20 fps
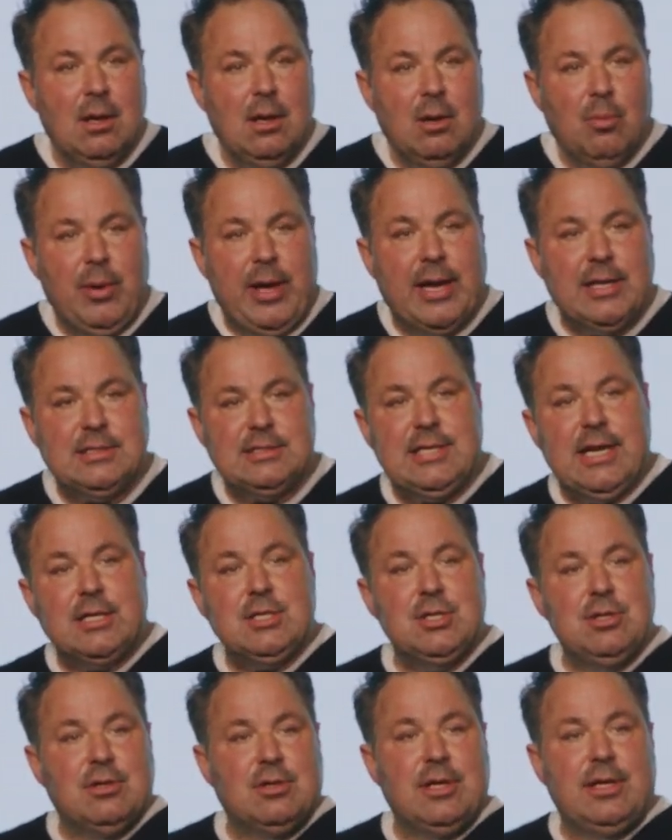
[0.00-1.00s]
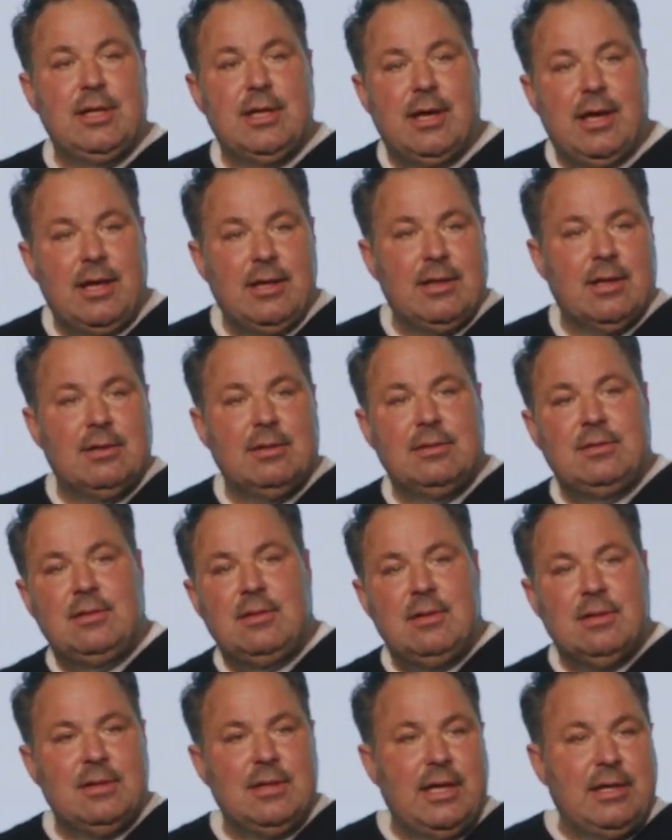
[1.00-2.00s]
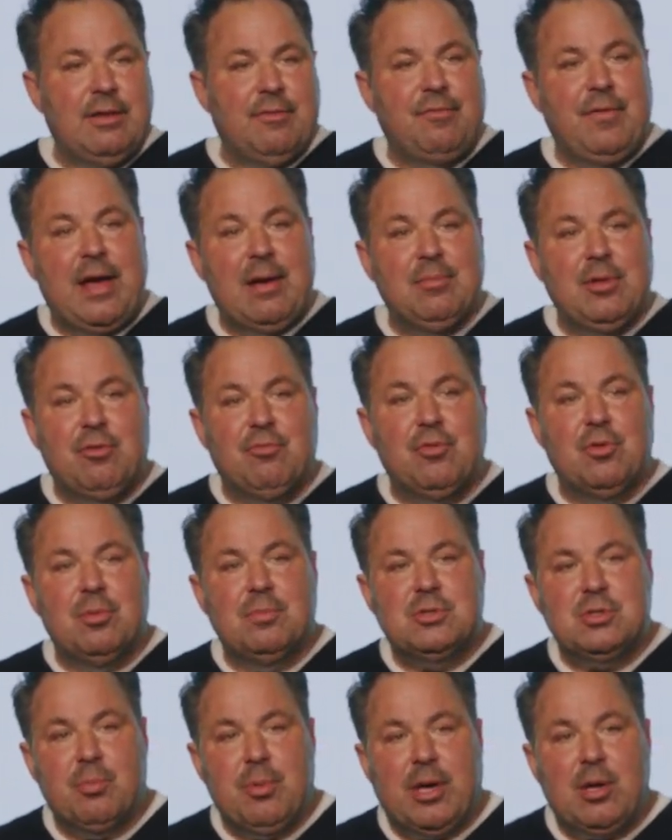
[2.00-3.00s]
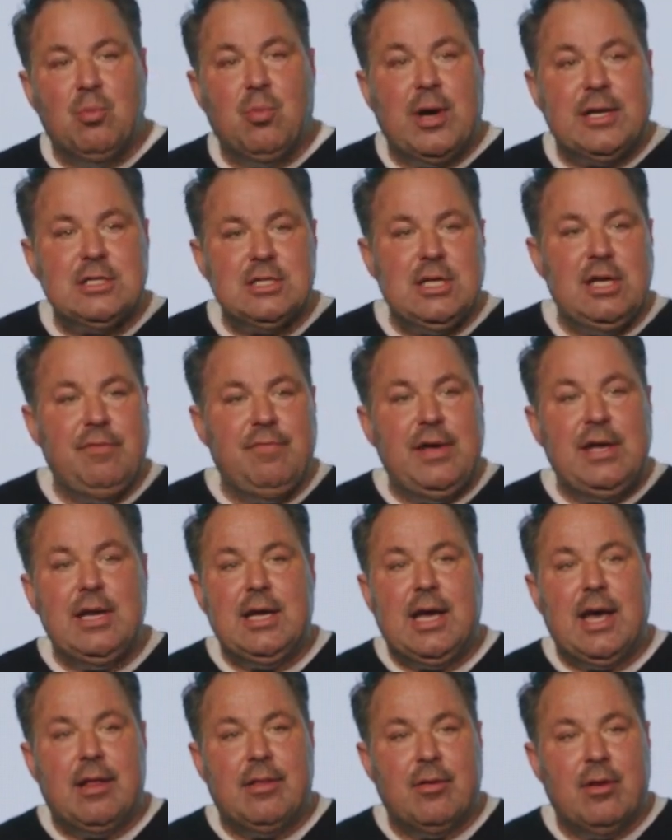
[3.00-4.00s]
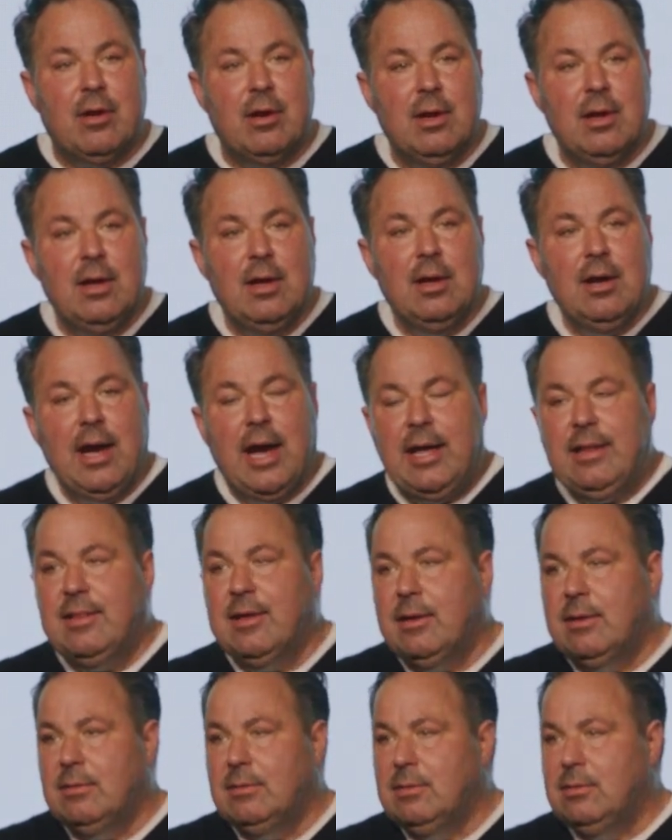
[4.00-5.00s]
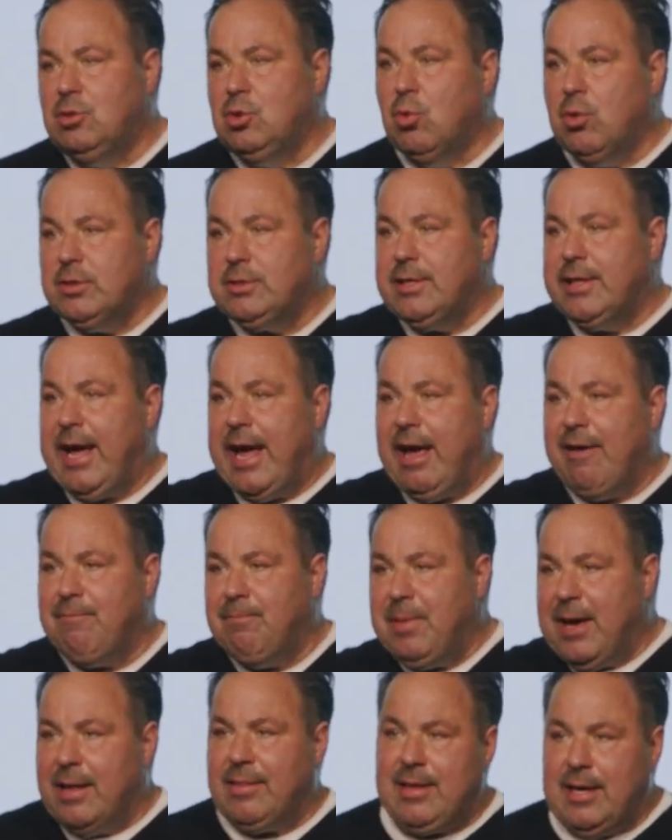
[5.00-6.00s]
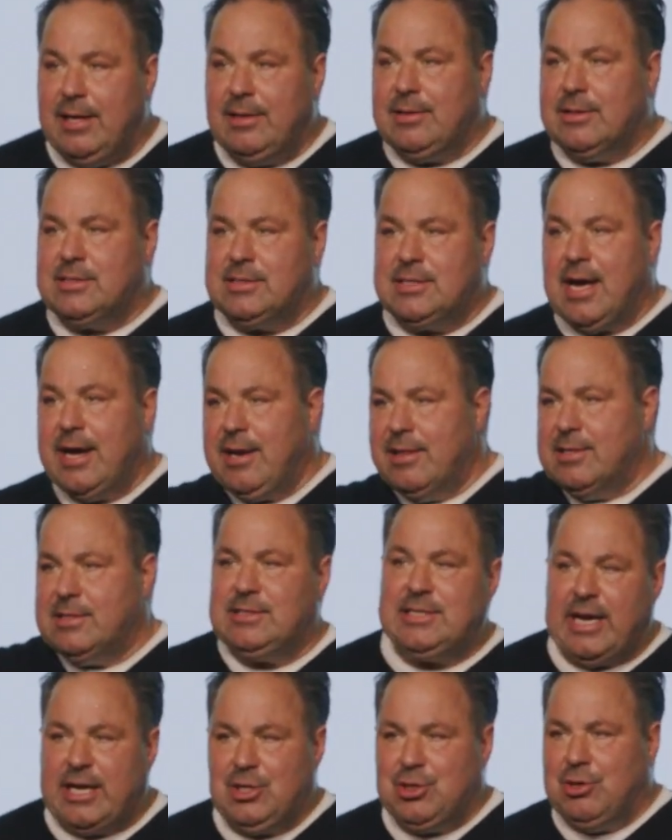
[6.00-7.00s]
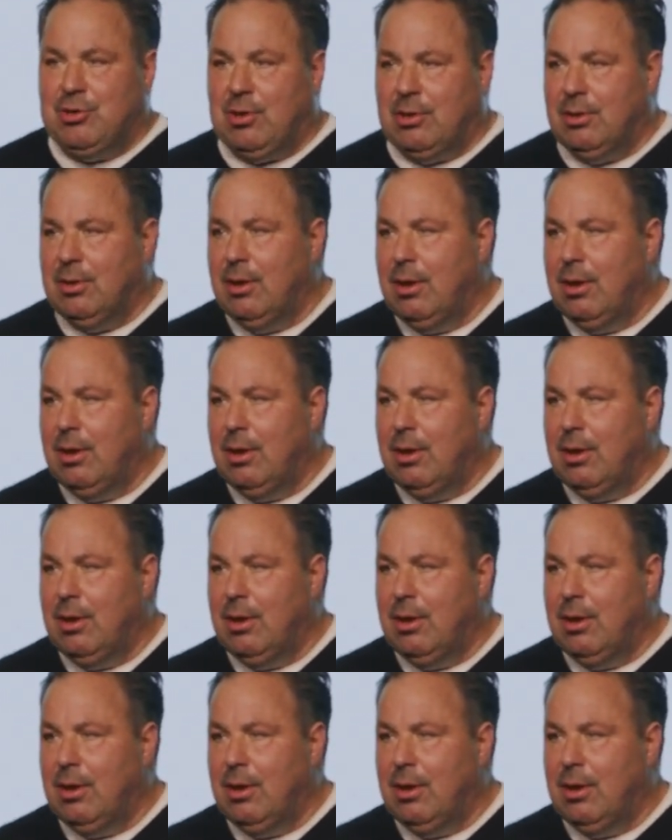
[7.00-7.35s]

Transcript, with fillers: We had a sectional in the, in the, in the family room so we could watch TV together, and the door to the half bath hit the side of the sectional.